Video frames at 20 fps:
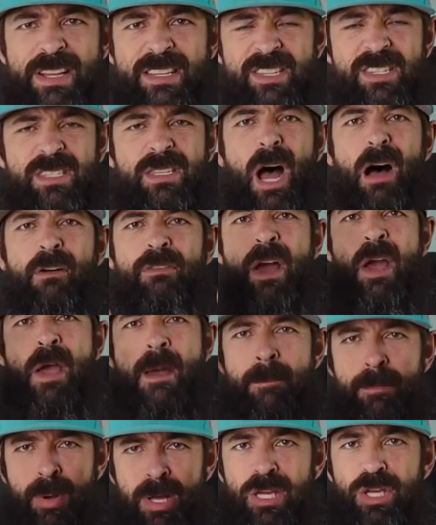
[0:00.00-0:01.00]
this stuff,
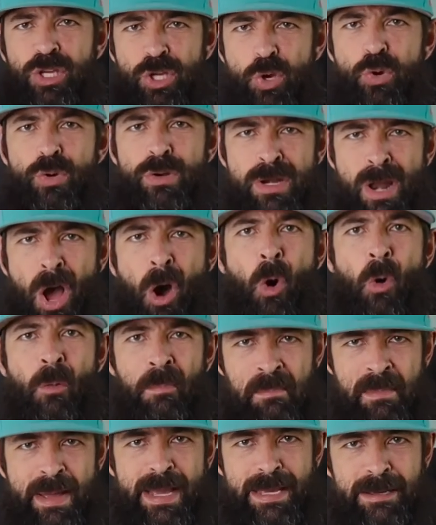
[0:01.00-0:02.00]
but you know
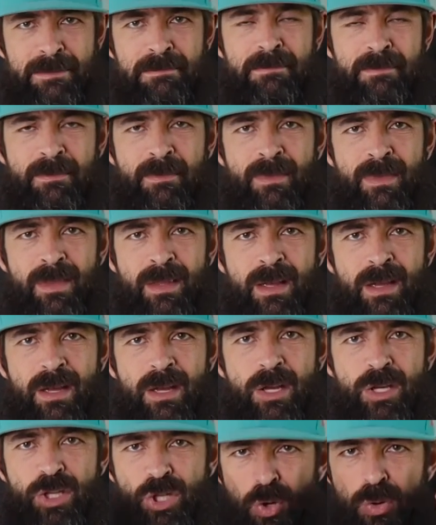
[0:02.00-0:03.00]
me.
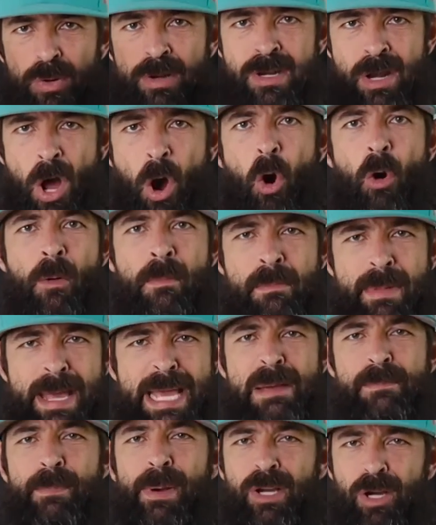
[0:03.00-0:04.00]
You know
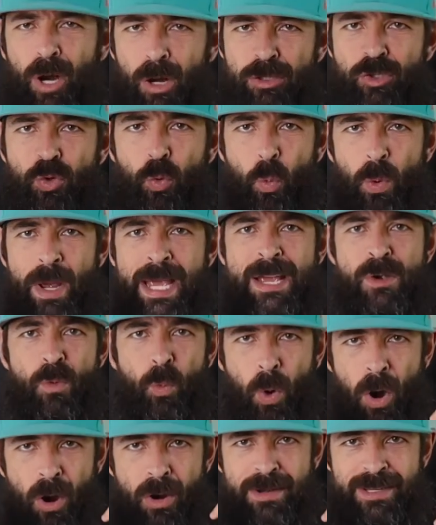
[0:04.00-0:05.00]
me because we
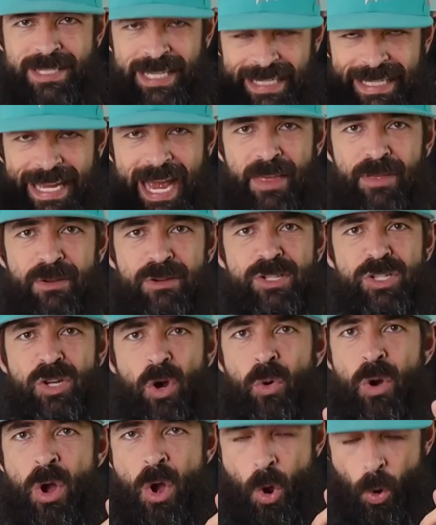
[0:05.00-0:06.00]
were together.
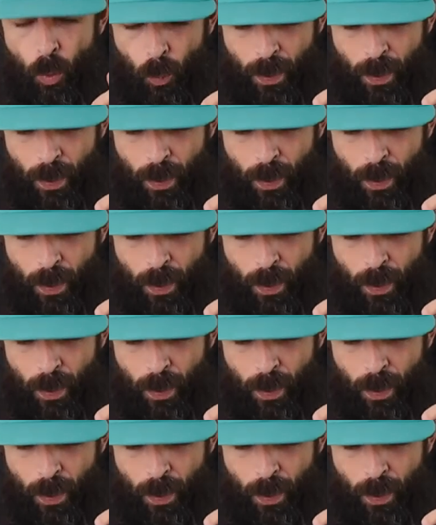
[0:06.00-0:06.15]
So